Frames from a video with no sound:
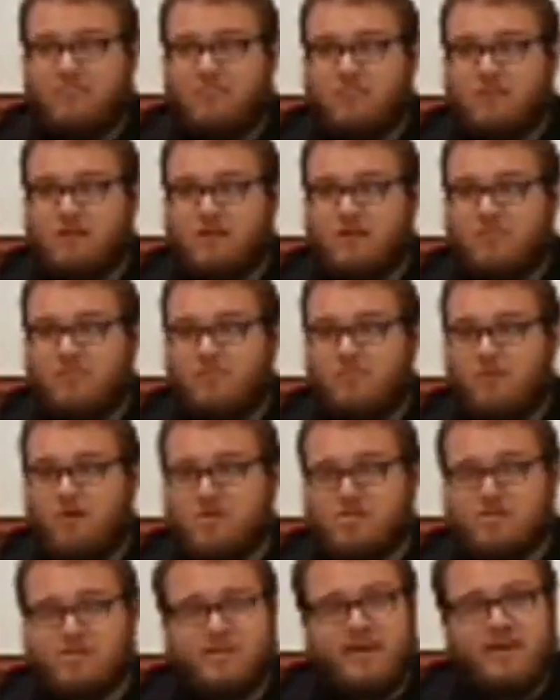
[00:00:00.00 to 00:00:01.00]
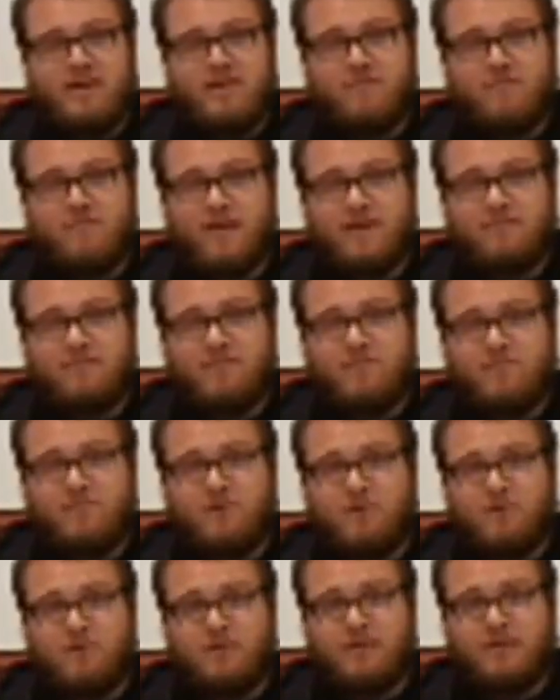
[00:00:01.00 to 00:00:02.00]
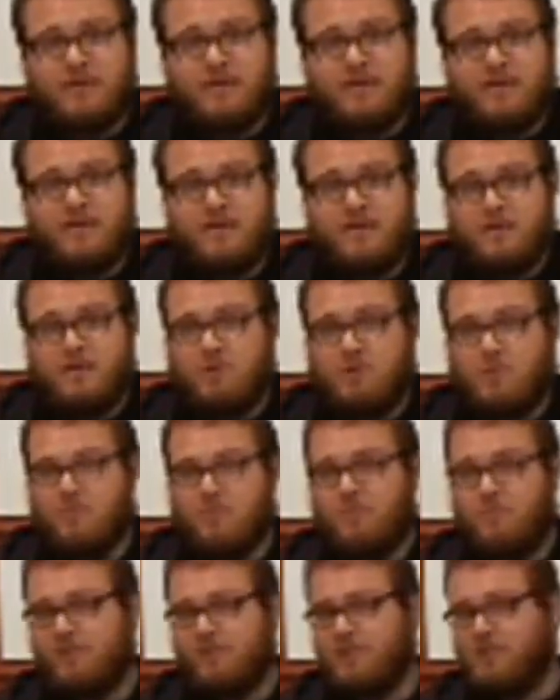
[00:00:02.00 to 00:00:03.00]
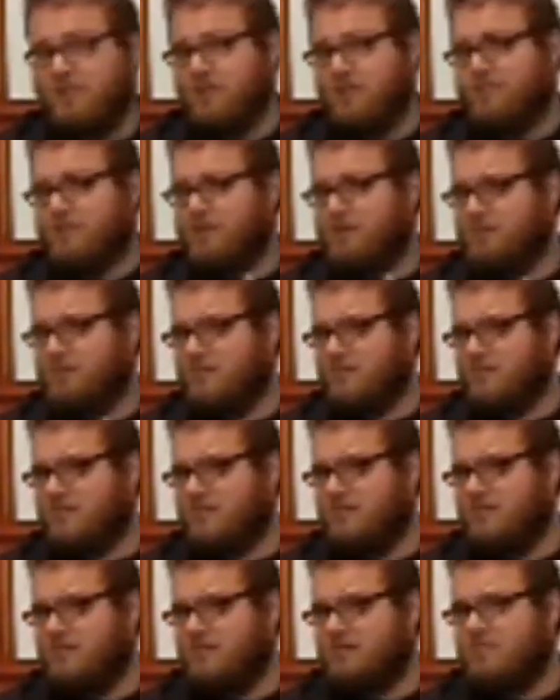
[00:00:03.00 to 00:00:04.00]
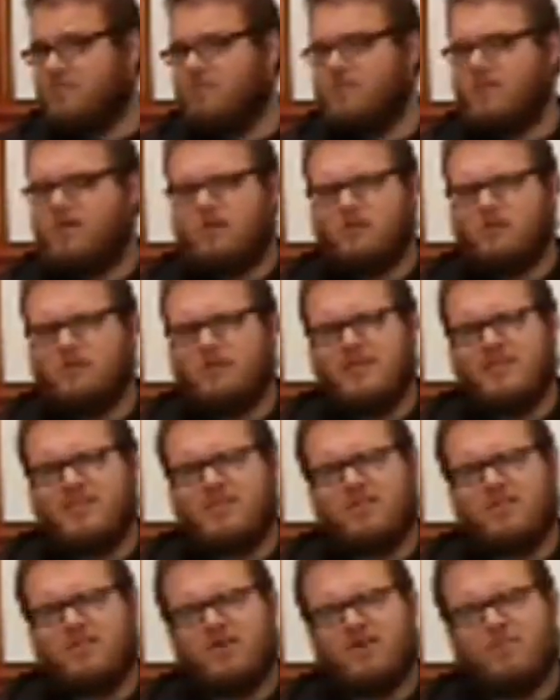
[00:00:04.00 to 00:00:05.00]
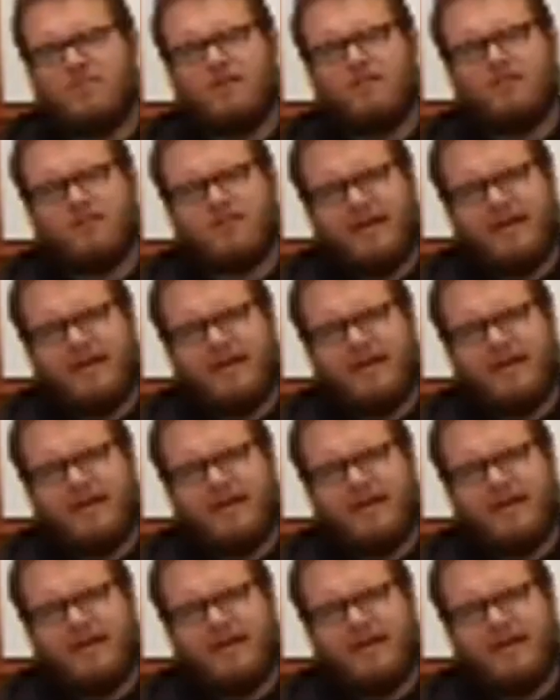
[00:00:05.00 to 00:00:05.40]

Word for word: order here in the Washington County Flag Football League. But before we talk about this season, let's talk about